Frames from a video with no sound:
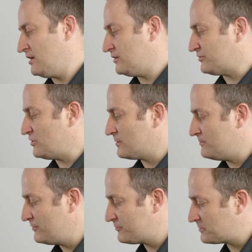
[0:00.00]
So you can
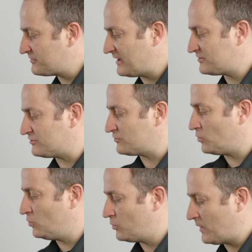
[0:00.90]
move the protectors
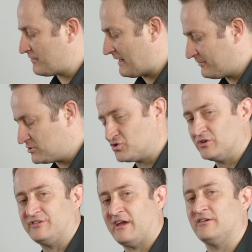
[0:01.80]
all the way around the
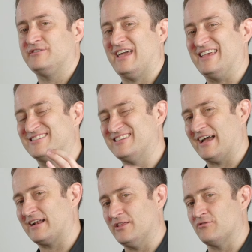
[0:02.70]
joint area to get
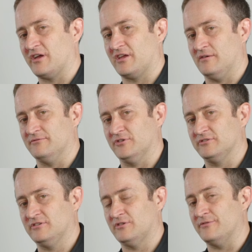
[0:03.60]
exactly the right
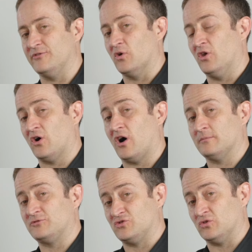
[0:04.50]
comfort. So if you've got long
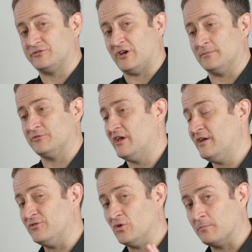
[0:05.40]
arms, short arms,
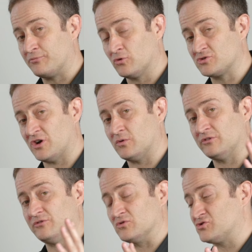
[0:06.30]
if you've got broad
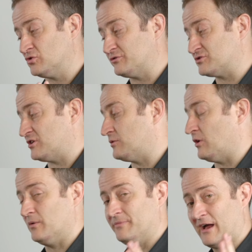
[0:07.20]
shoulders or shorter shoulders
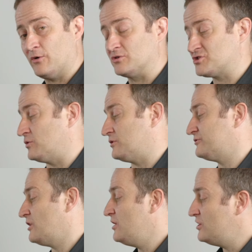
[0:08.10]
or narrower
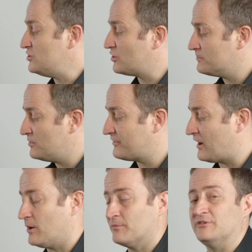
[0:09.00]
shoulders, you can move that
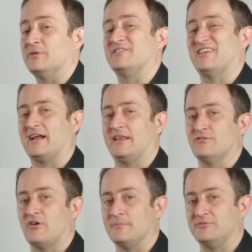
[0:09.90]
armour into exactly the
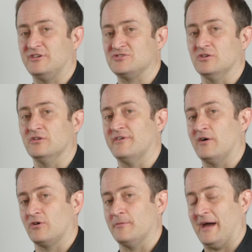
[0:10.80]
right position on a
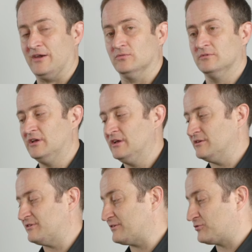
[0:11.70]
Velcro panel.
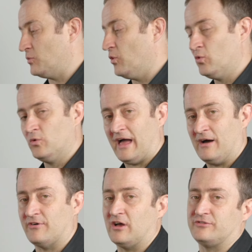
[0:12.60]
So that's through all the
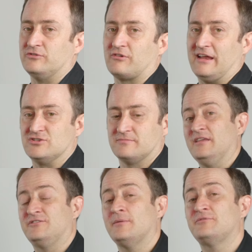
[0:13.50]
Halvarssons range.
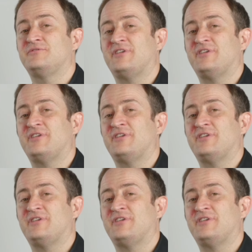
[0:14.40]
In terms of